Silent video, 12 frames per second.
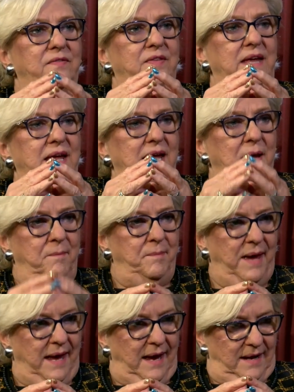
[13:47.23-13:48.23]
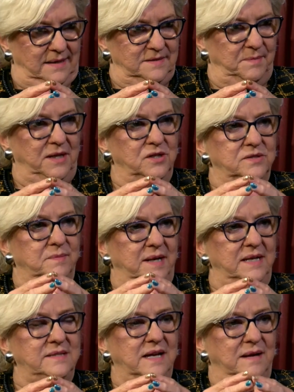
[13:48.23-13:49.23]
the impact, because
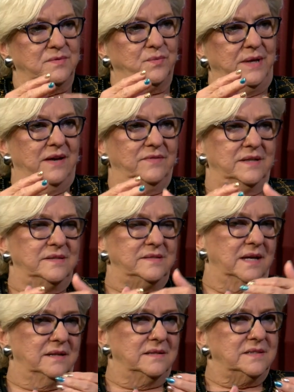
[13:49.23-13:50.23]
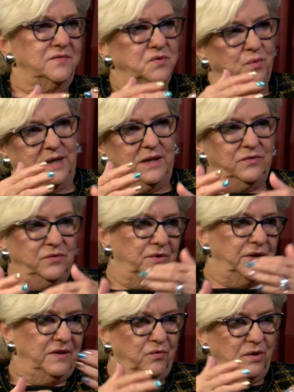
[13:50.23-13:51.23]
many times we have an attendance of 20,
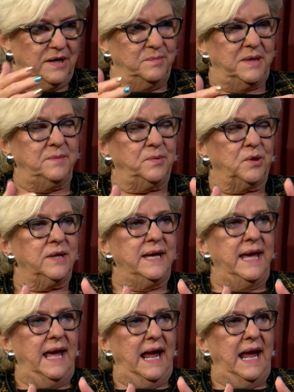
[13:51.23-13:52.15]
30, 40 people,